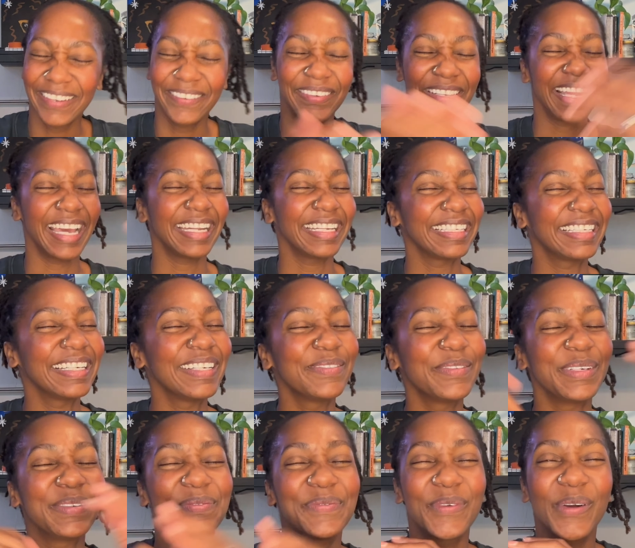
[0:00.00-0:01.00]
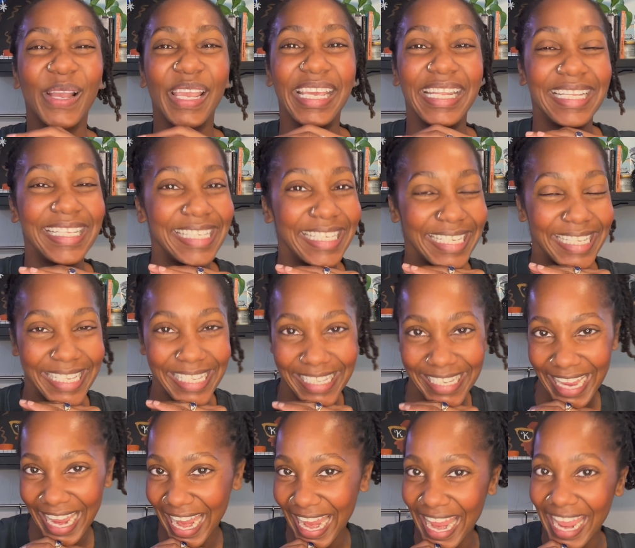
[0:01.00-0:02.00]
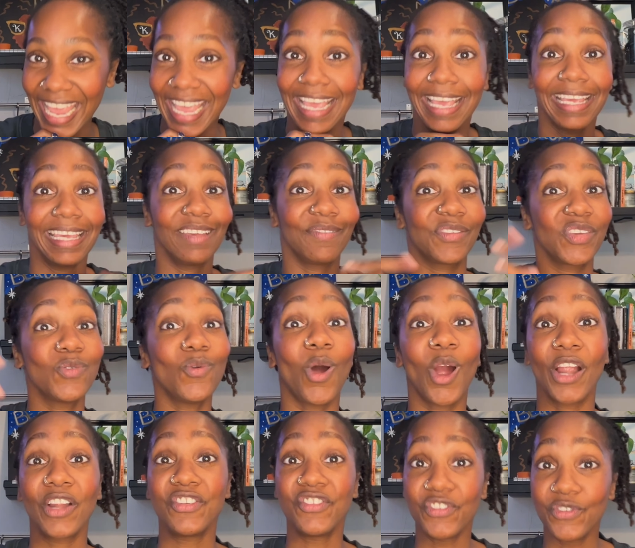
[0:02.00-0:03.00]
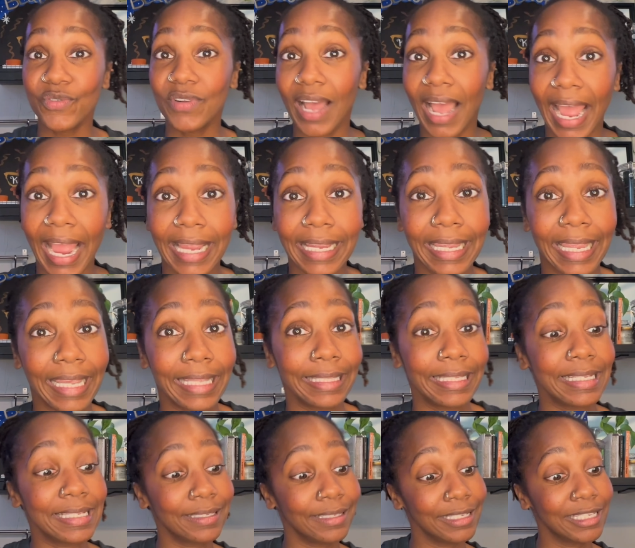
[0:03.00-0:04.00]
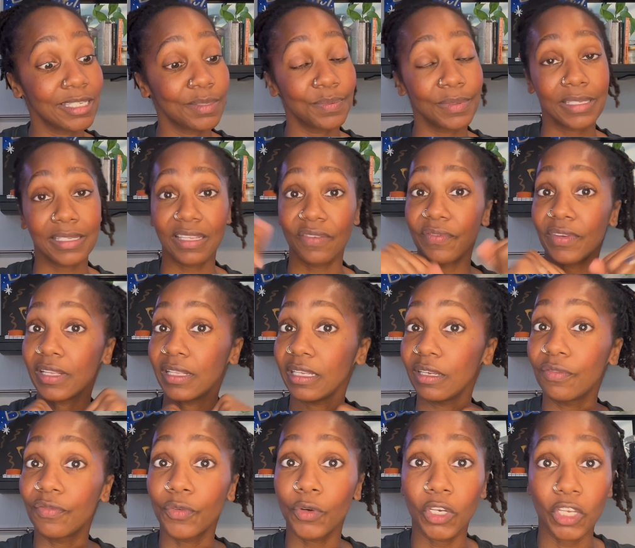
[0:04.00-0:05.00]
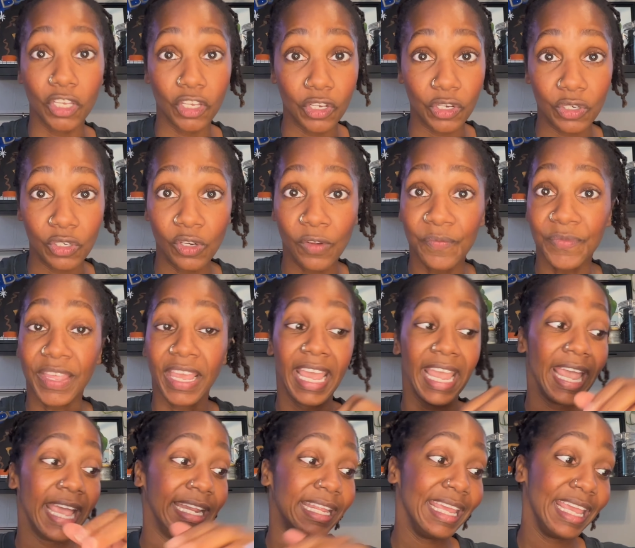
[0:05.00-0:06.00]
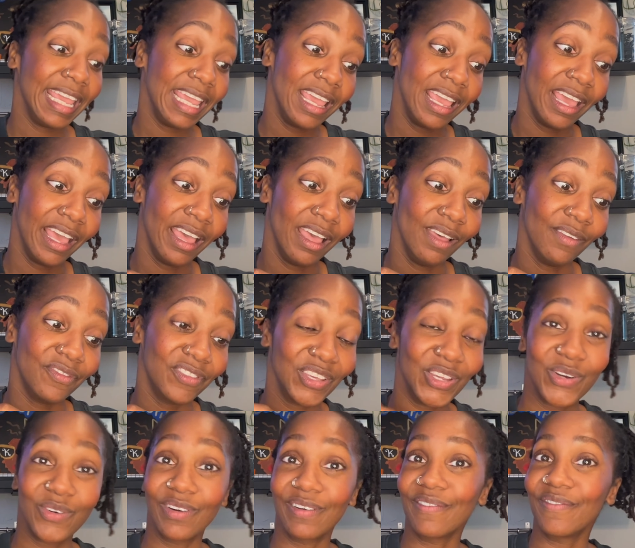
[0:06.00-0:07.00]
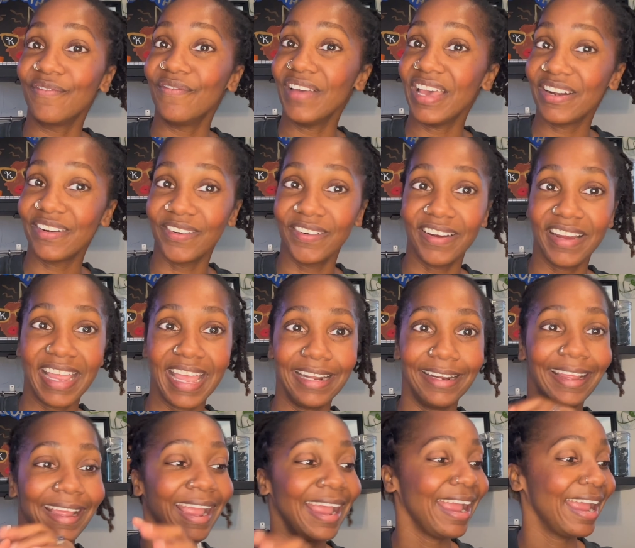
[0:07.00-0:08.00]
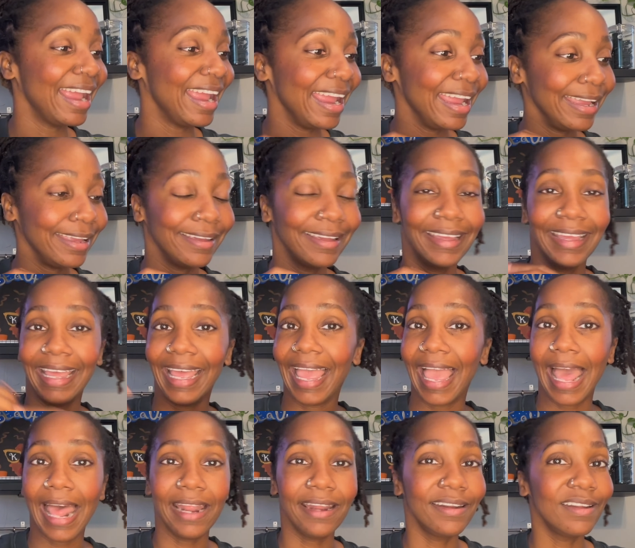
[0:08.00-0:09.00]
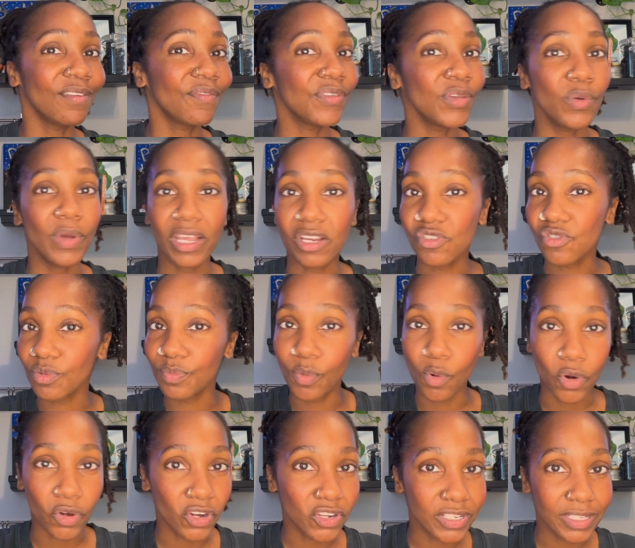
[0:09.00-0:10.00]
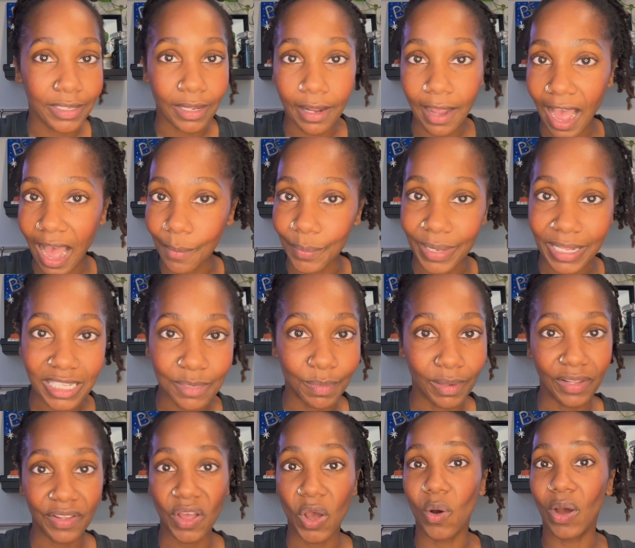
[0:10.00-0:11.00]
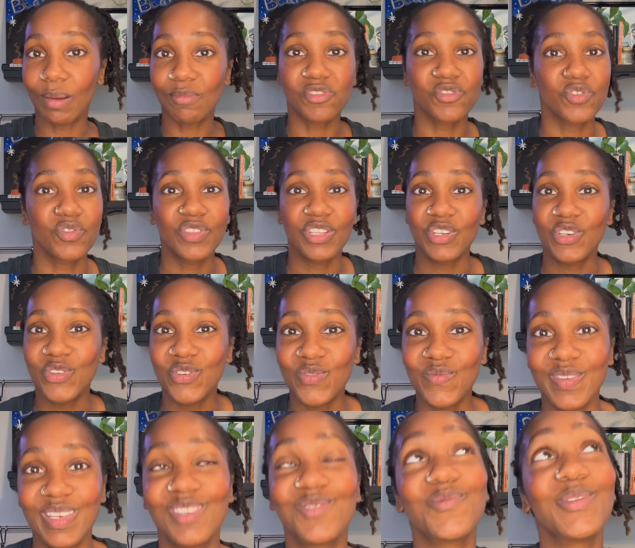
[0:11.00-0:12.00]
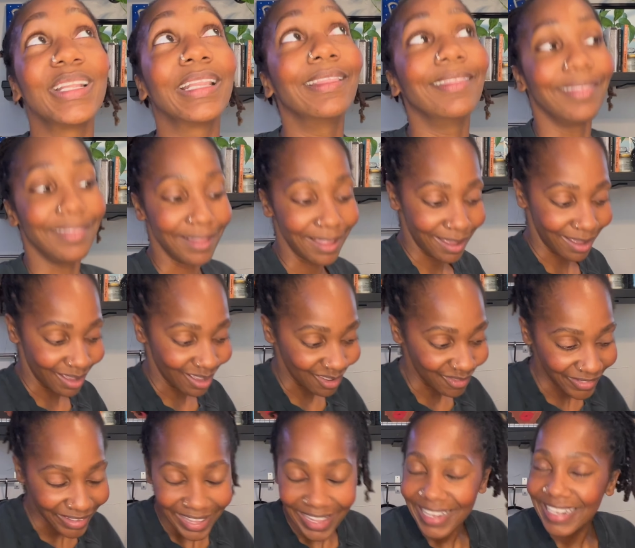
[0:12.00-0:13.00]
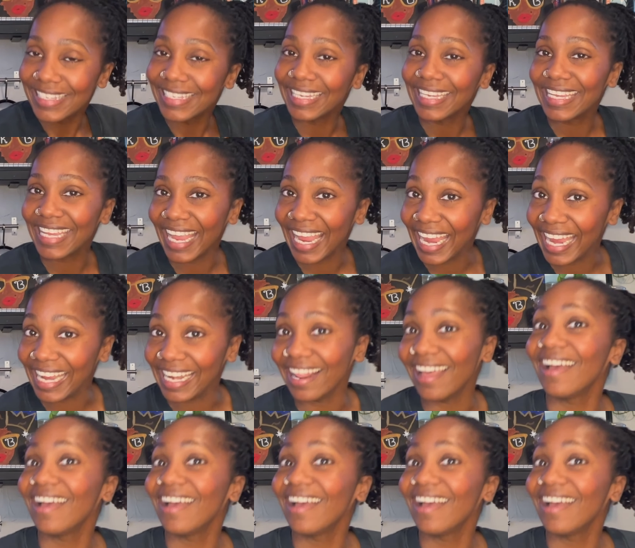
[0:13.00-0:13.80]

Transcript: We got a good one for you today. If you are new to hiking, this is specifically for you. And if you're a veteran, hey, add in a few extra pointers in the comments below. I'm sure the newbies would love to gain